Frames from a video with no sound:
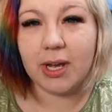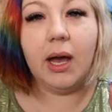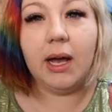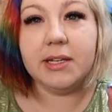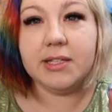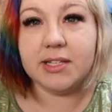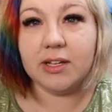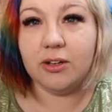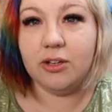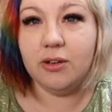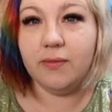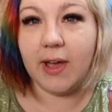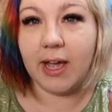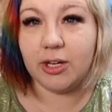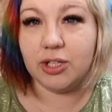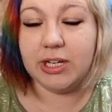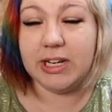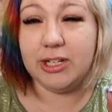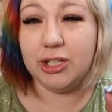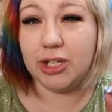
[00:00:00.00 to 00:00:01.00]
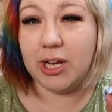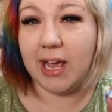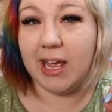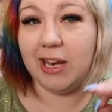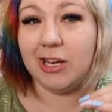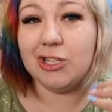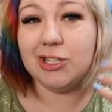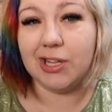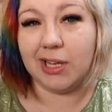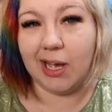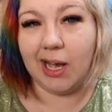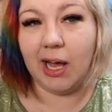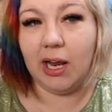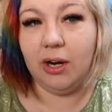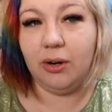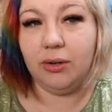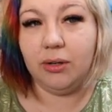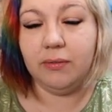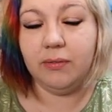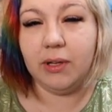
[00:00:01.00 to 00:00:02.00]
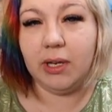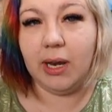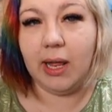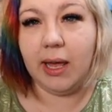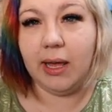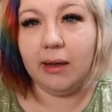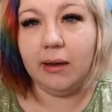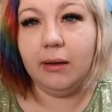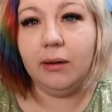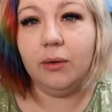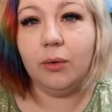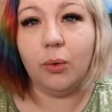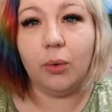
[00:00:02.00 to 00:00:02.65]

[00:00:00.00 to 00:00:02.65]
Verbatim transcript: until you've actually changed the color of the layer